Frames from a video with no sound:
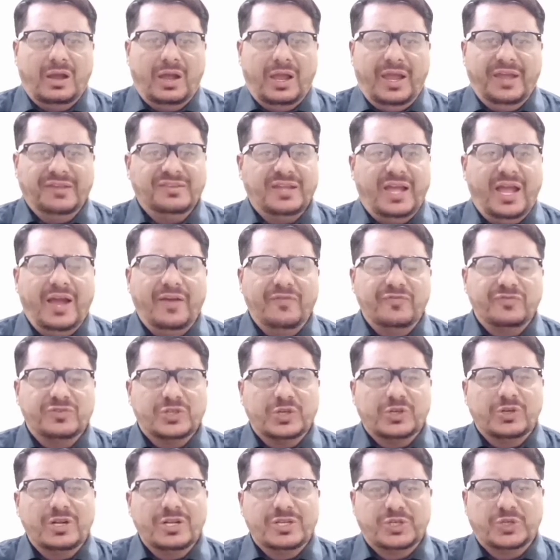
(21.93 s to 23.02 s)
As I have
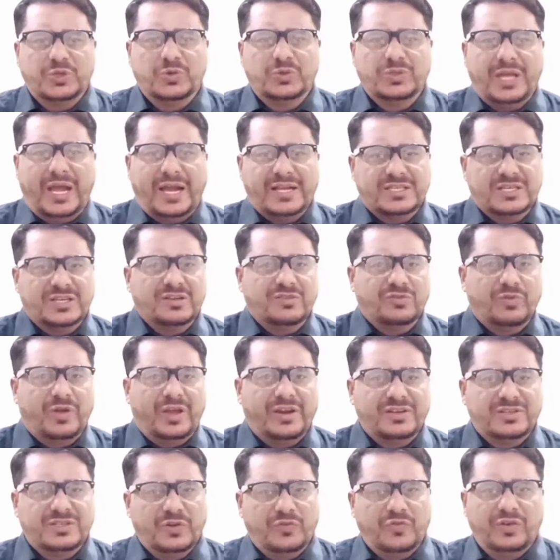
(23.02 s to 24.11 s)
told you that it is a
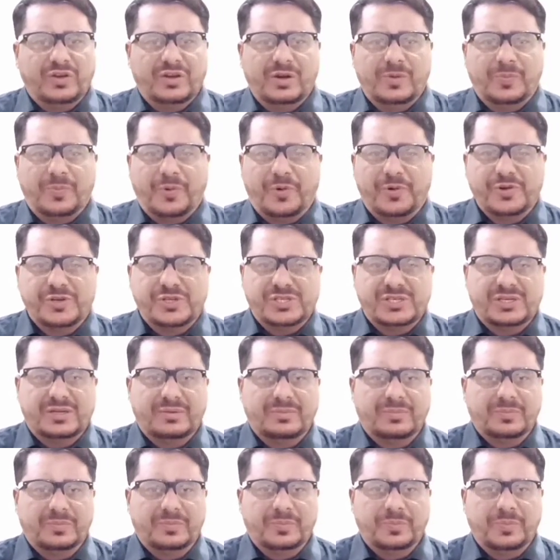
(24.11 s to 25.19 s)
very difficult
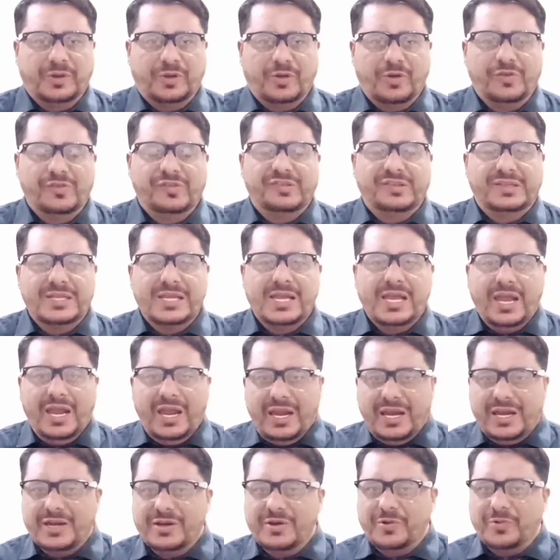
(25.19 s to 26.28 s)
portion because
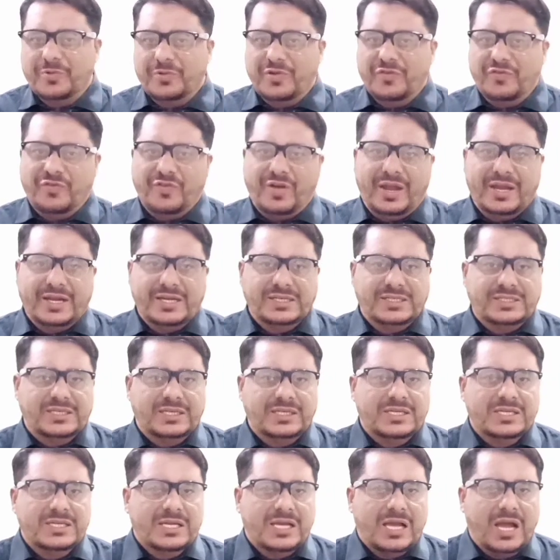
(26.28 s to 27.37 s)
here we find
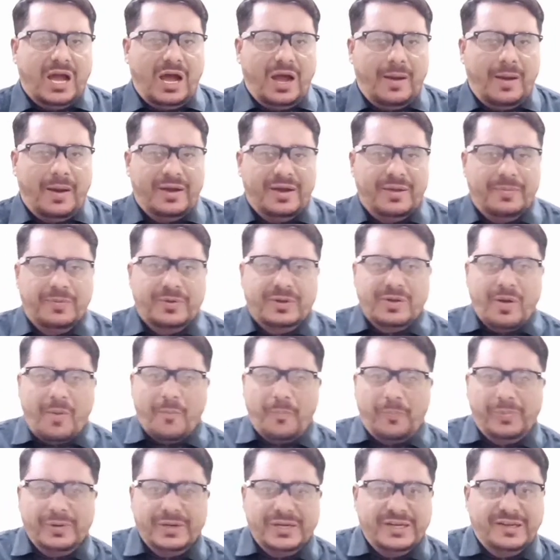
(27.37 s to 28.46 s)
a
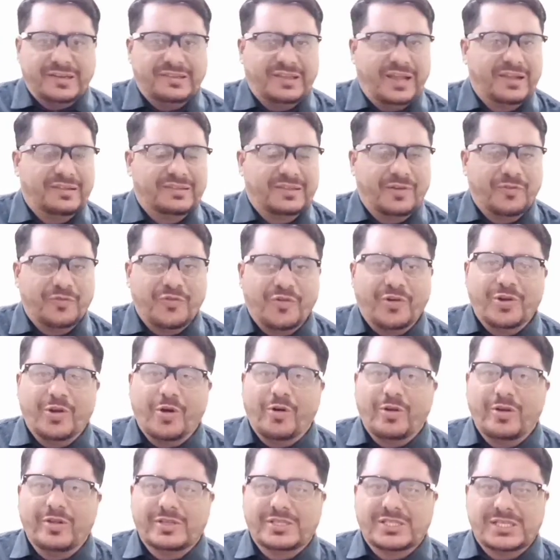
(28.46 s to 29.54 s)
complete science of
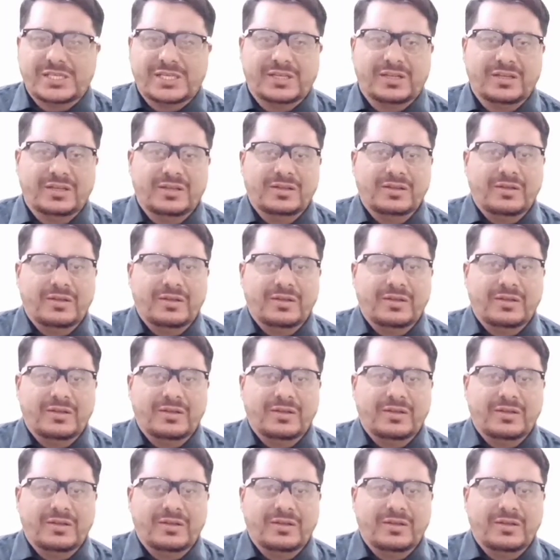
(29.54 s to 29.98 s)
phonology.